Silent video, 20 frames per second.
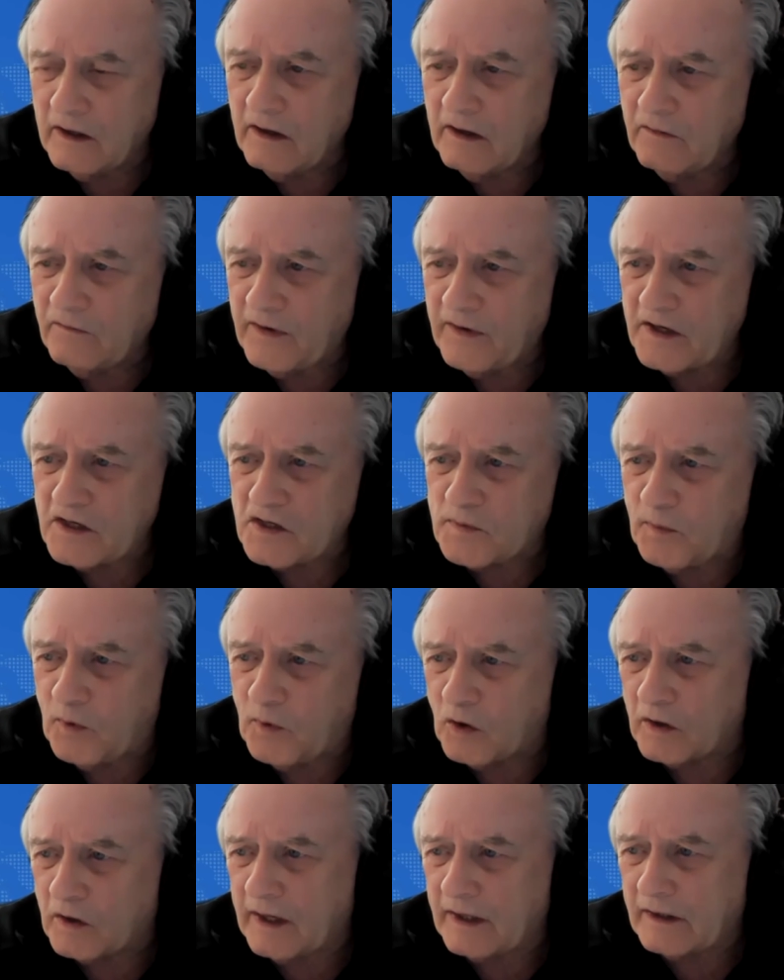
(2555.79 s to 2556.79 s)

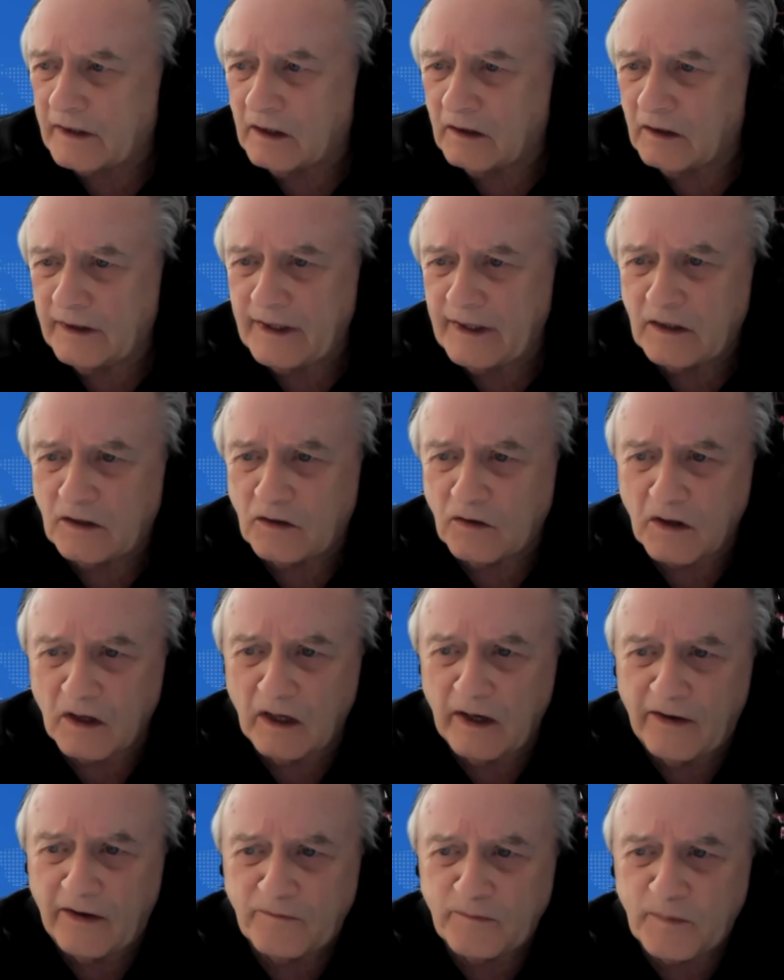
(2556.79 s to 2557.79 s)
Facebook at the Lean to the
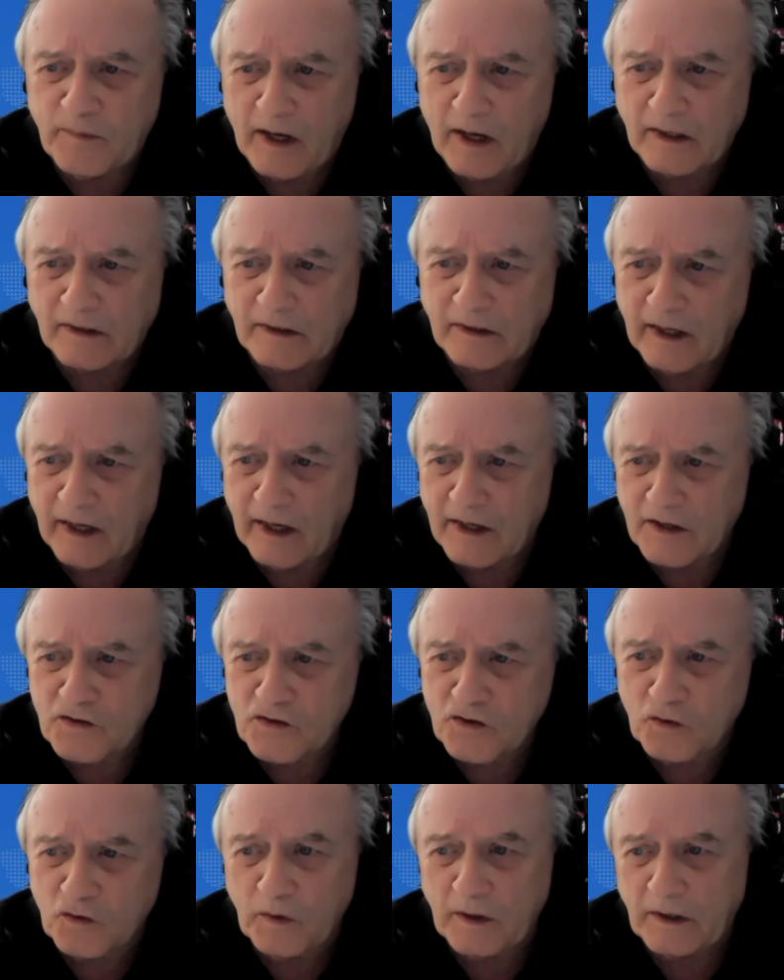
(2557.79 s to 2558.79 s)
Left
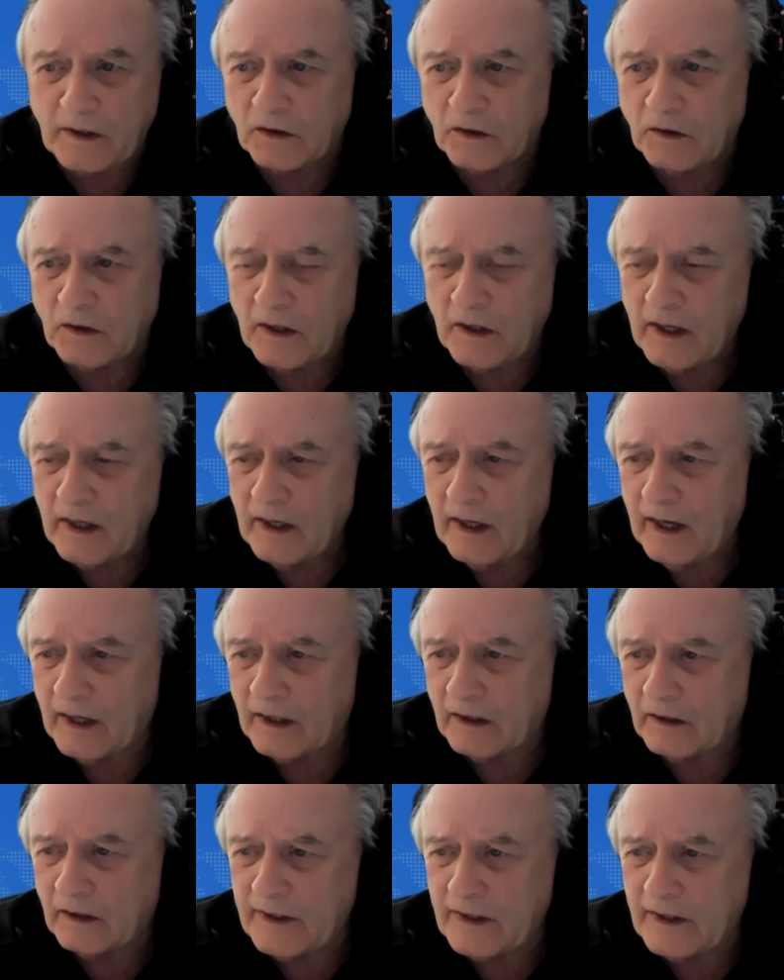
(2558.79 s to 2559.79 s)
Podcast, Twitter
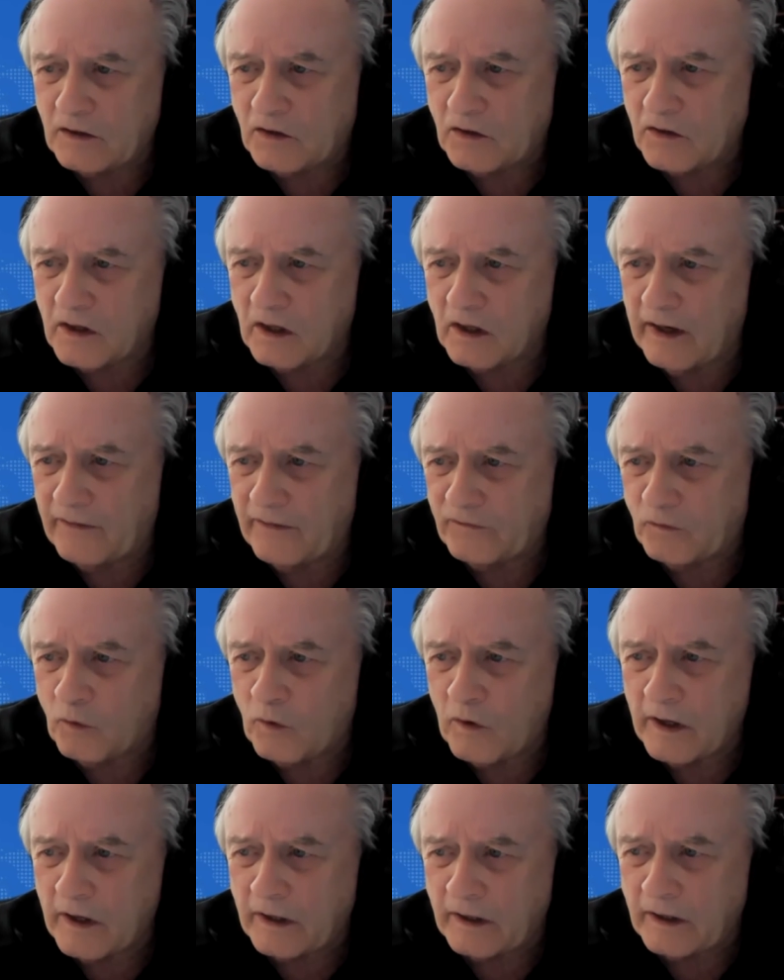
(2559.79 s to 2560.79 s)
at Lean to the Left
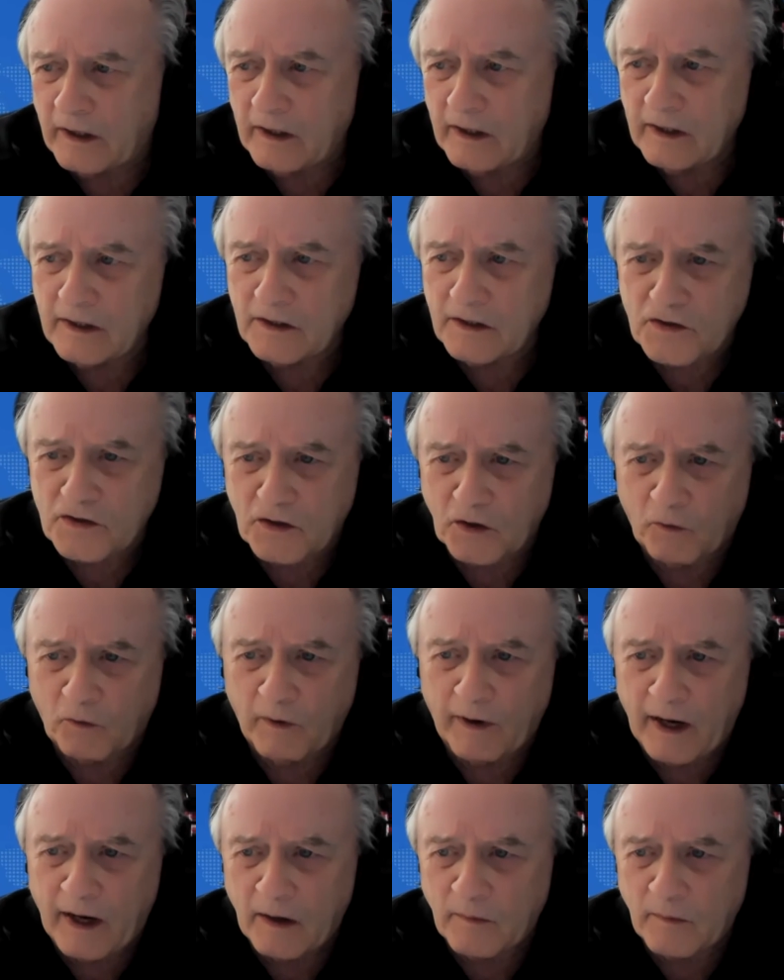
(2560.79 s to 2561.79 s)
1,
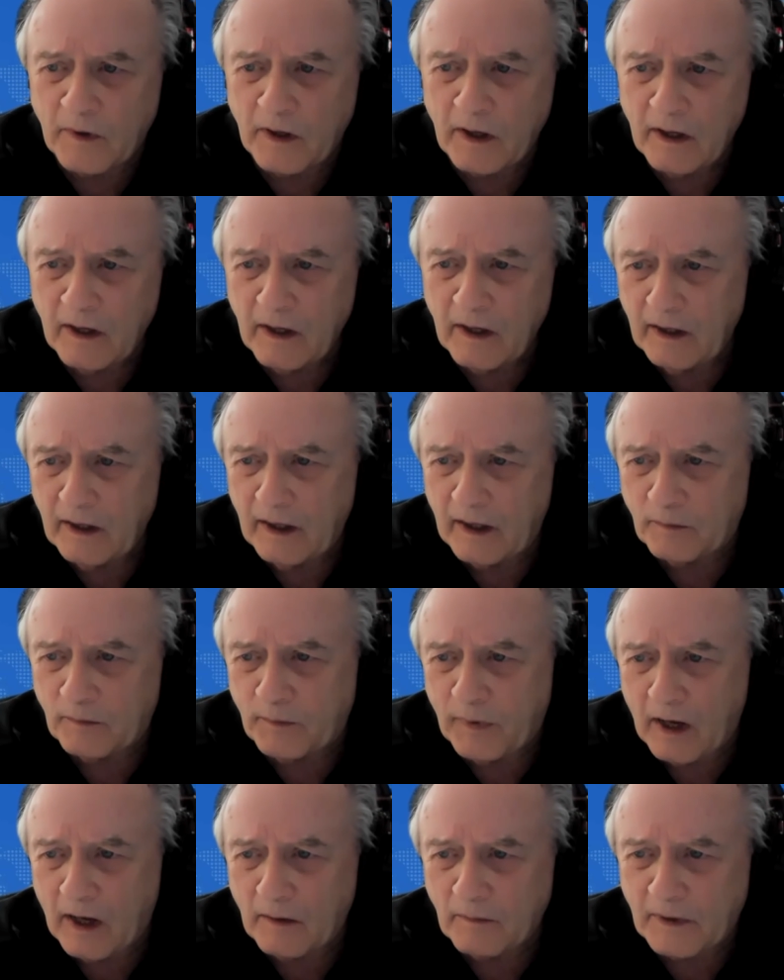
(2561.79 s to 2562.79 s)
Instagram at
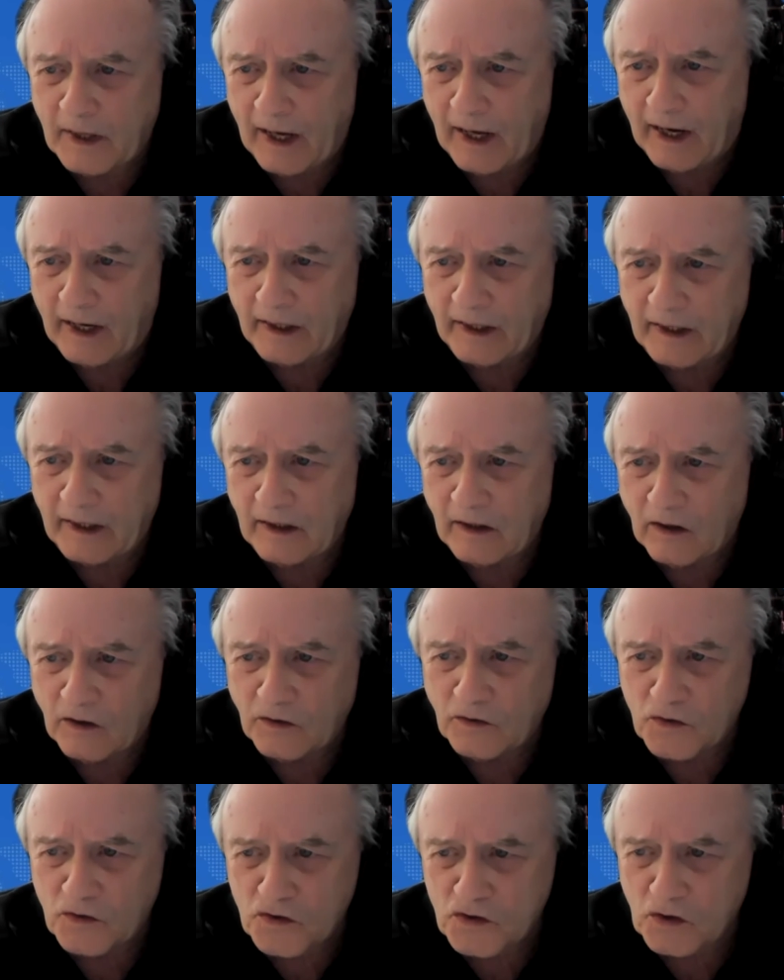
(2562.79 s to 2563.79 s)

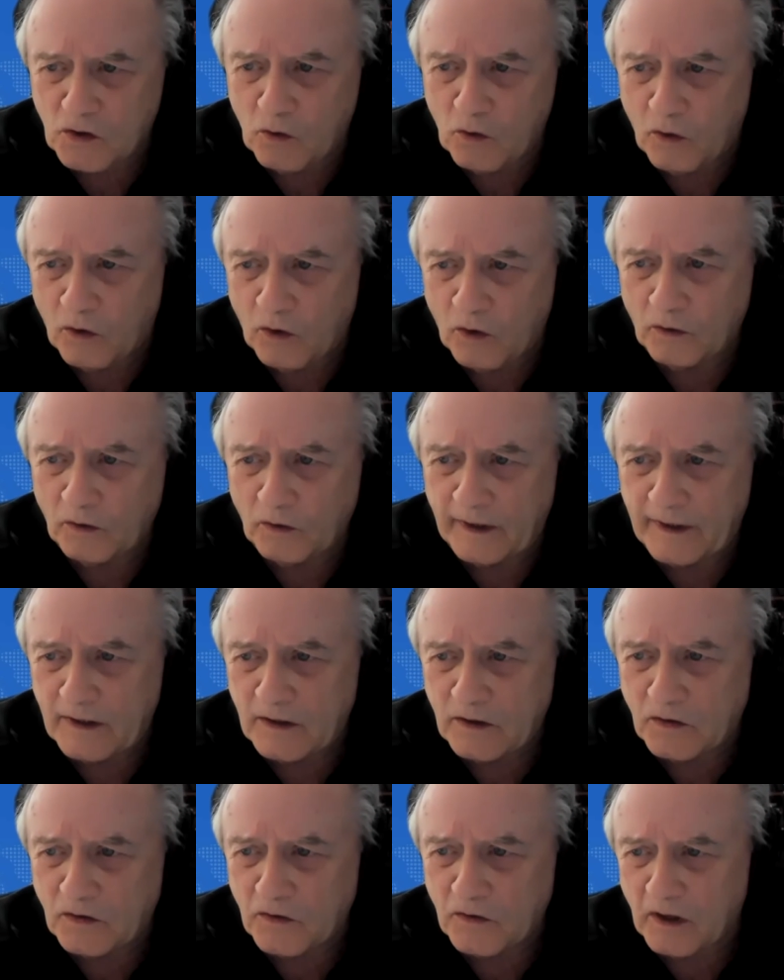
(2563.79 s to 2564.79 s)
@BobGaddy_Lean
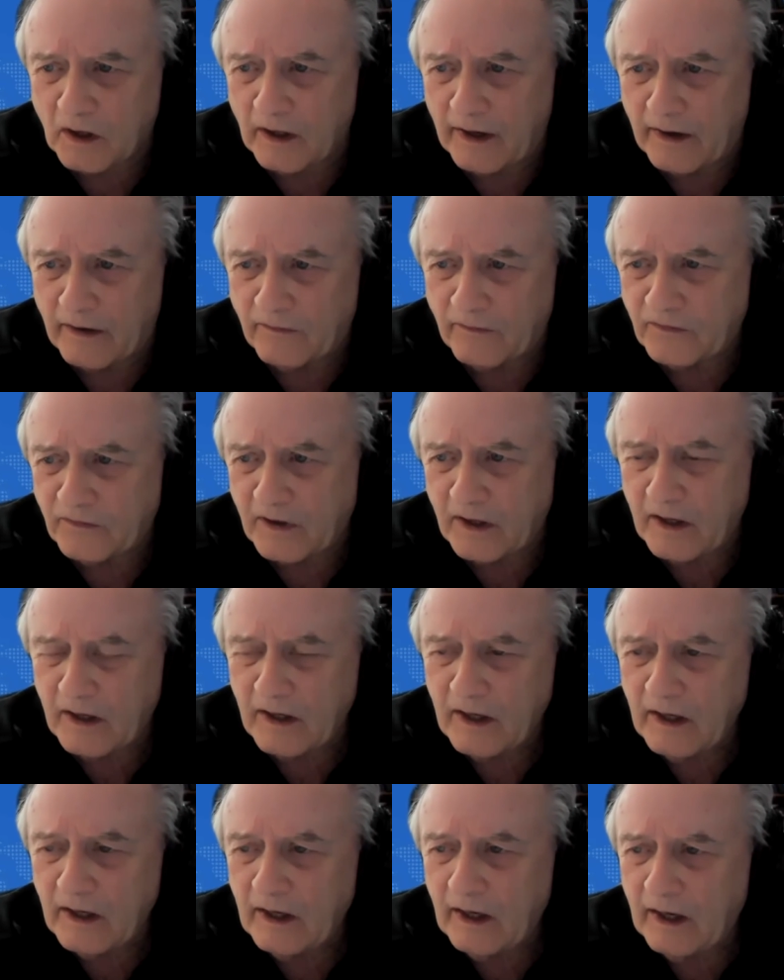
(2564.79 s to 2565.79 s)
to the Left,
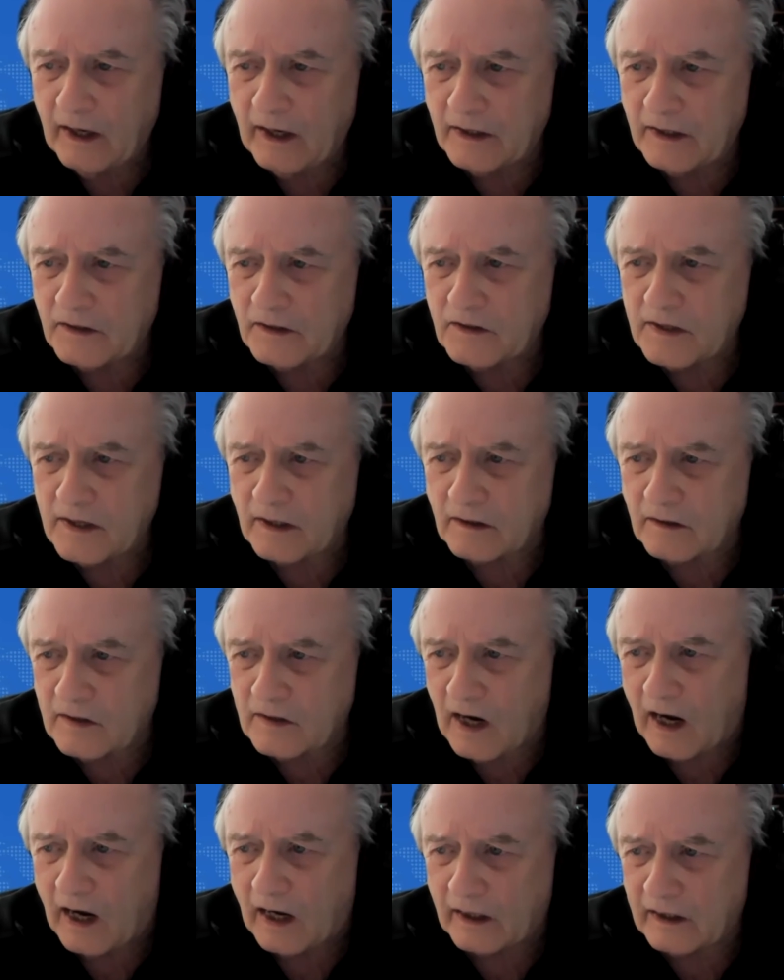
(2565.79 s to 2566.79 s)
and
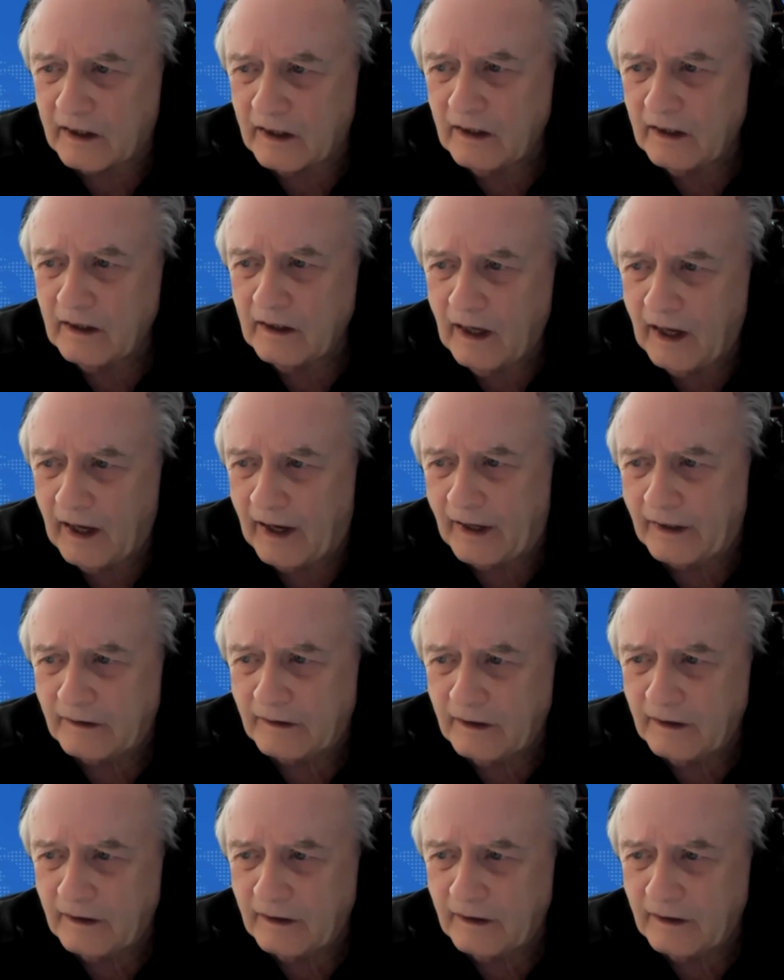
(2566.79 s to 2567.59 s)
TikTok at